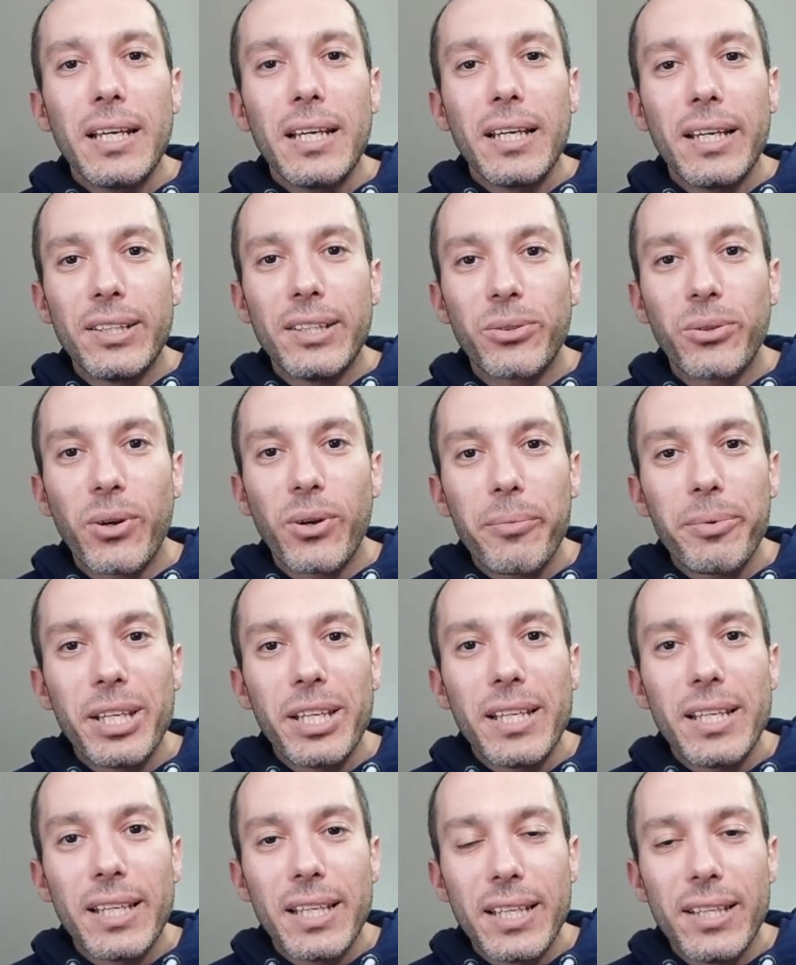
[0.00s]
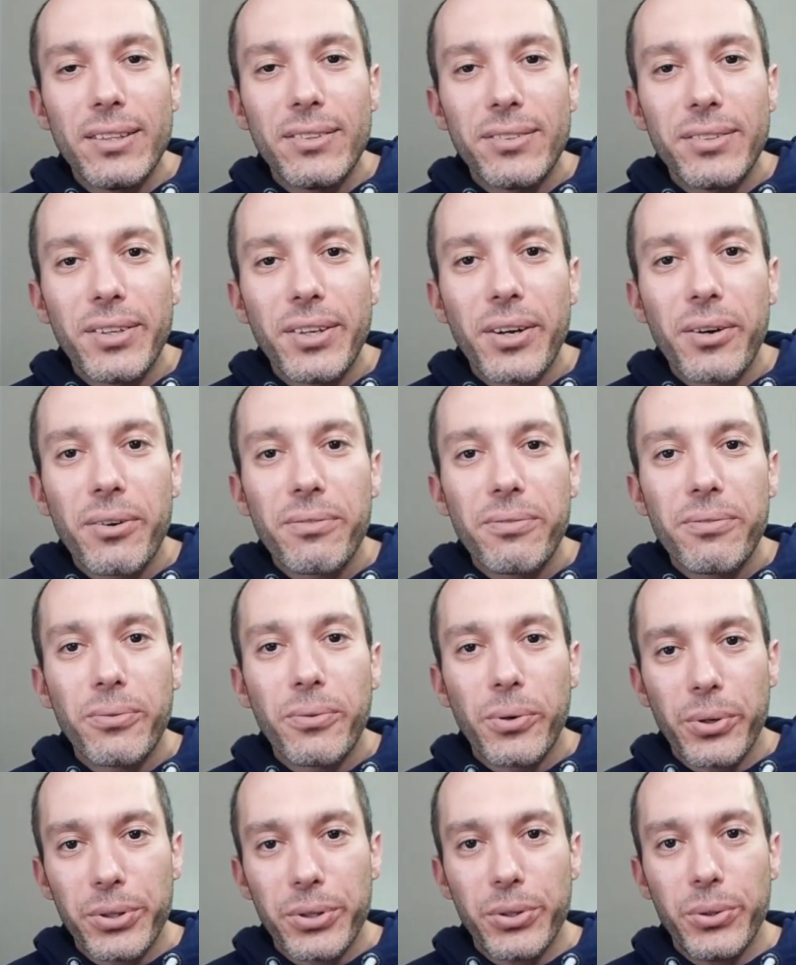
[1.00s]
It's gonna be easier
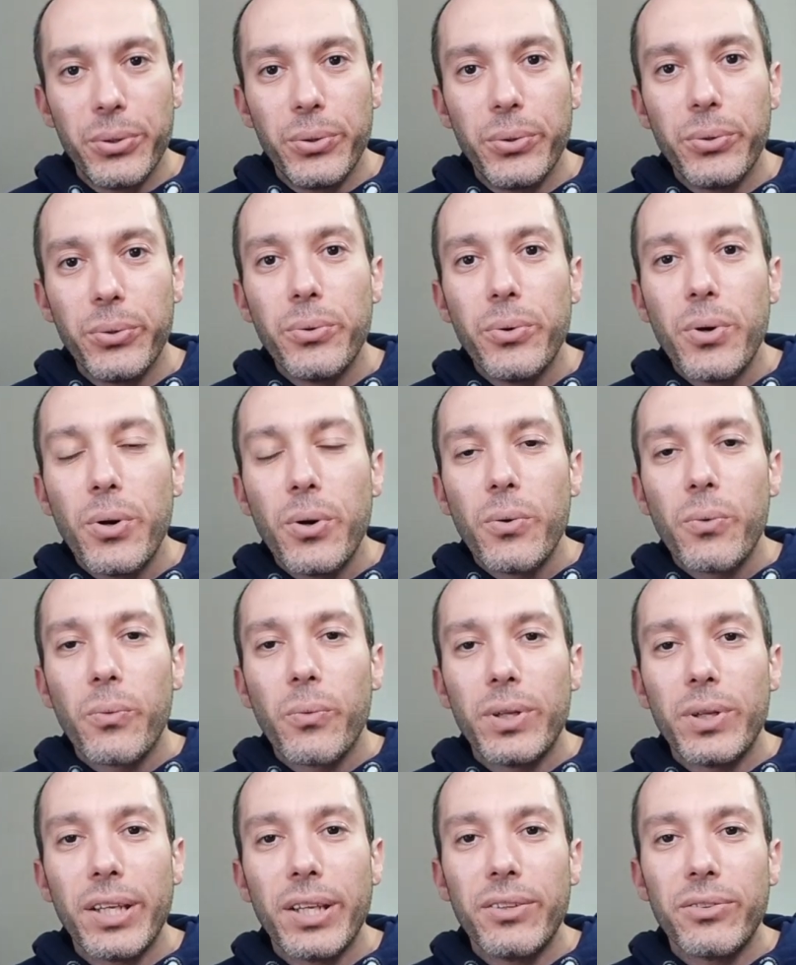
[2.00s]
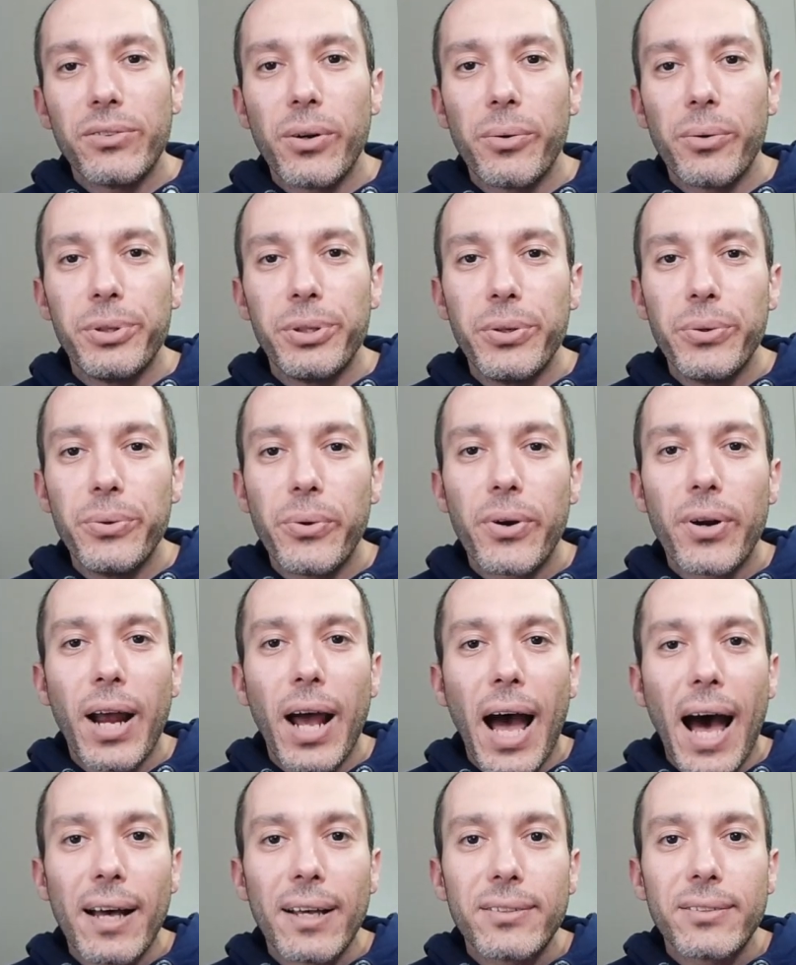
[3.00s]
for you when the interviewer
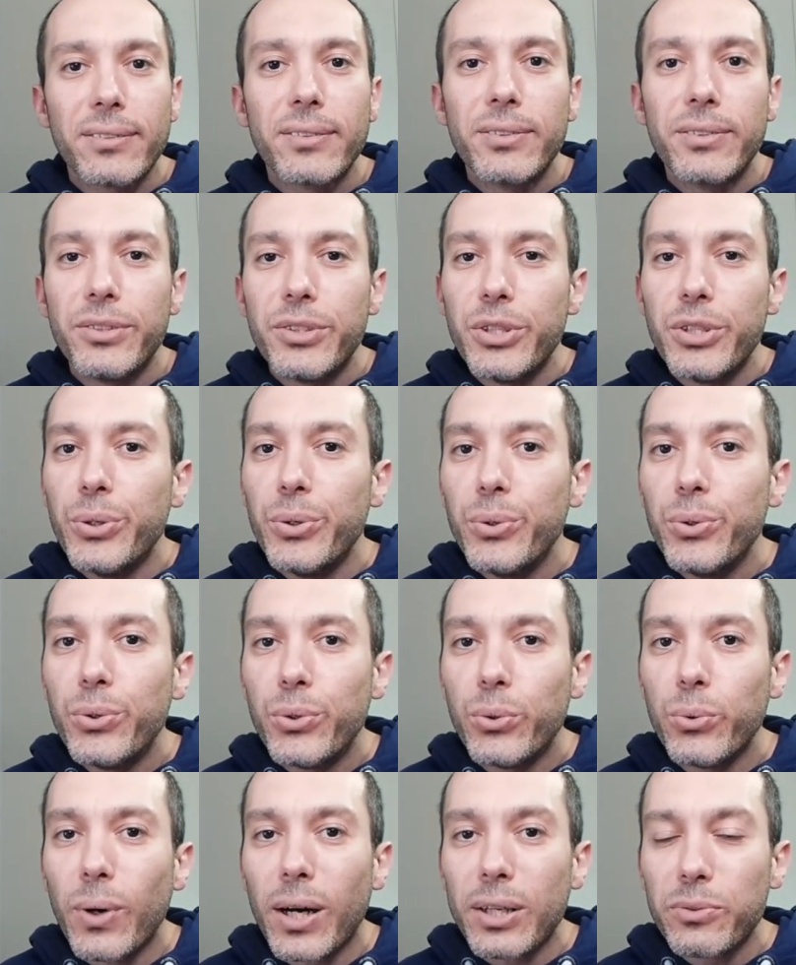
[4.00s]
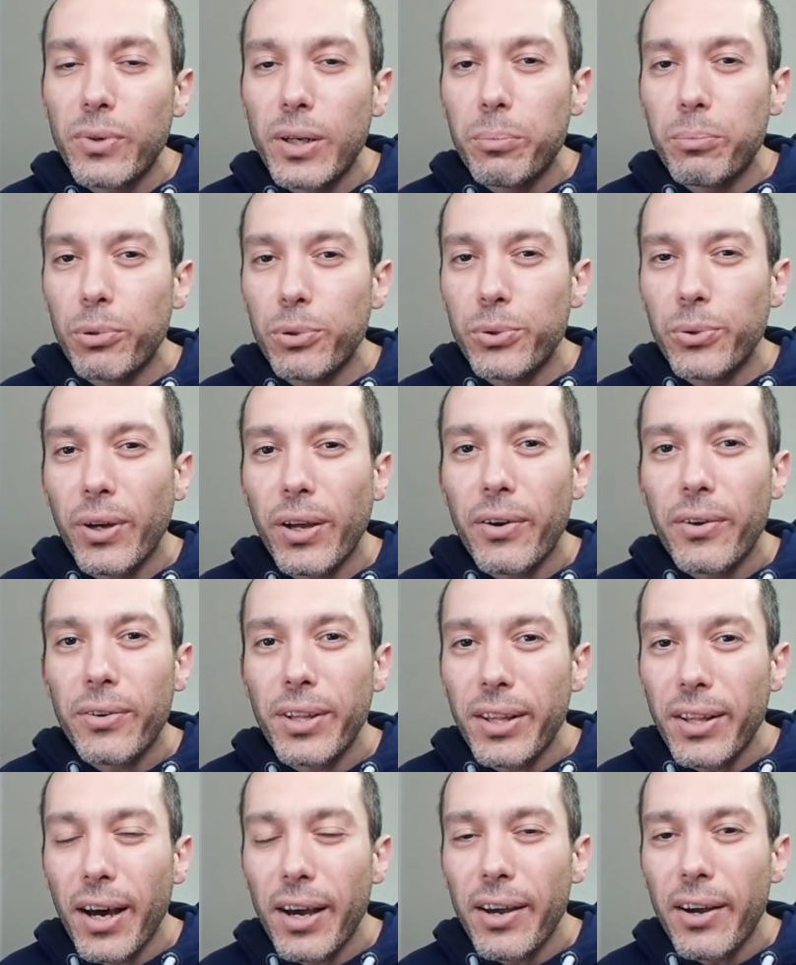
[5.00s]
asks you to actually put together
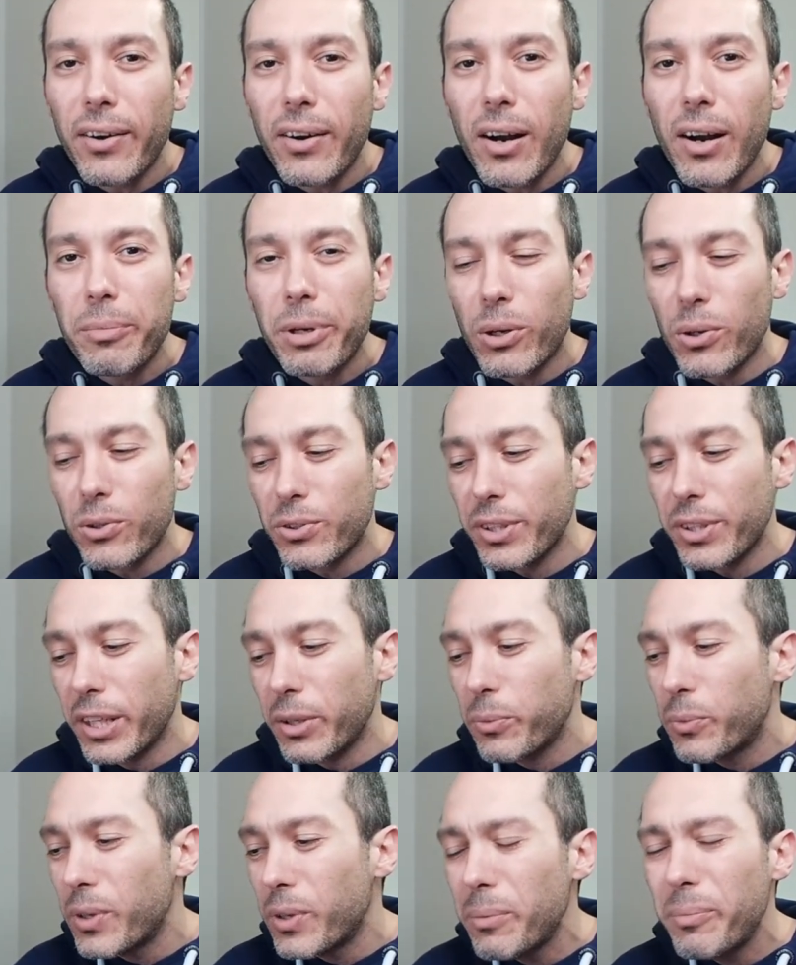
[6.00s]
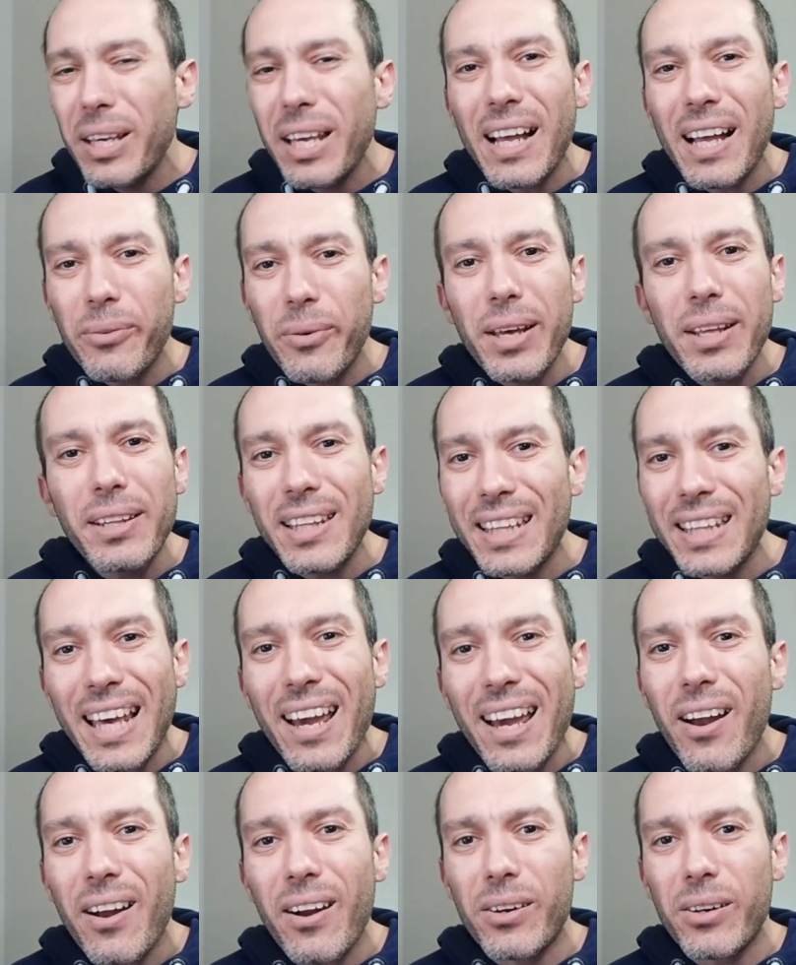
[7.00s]
the diagram, because it will be already
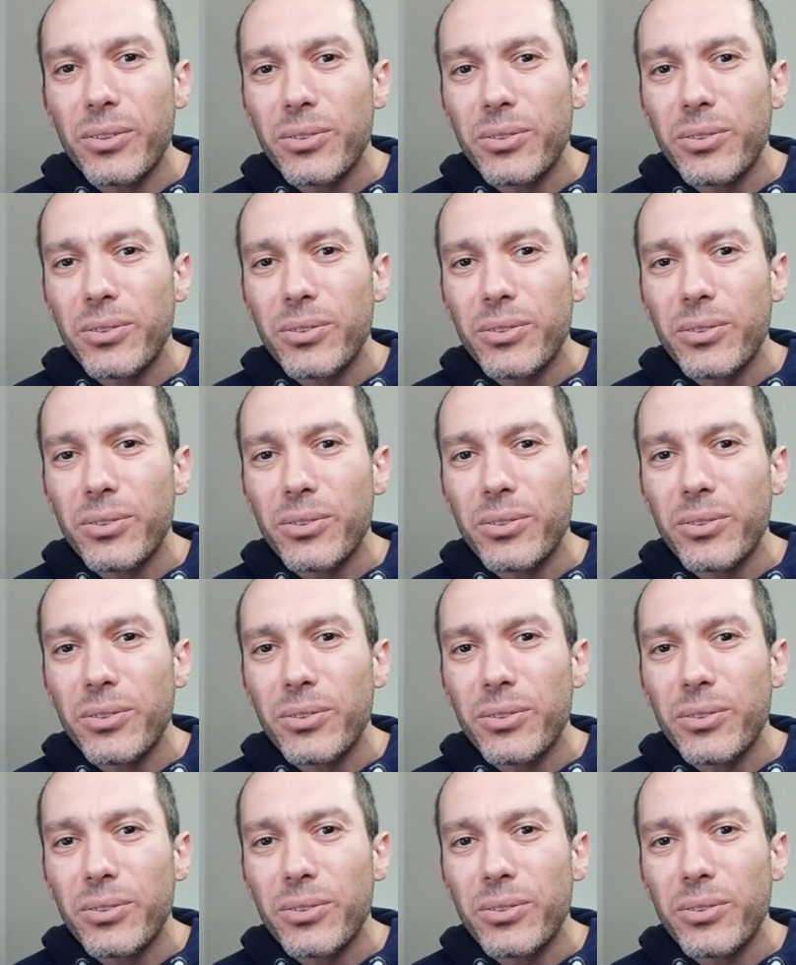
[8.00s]
there.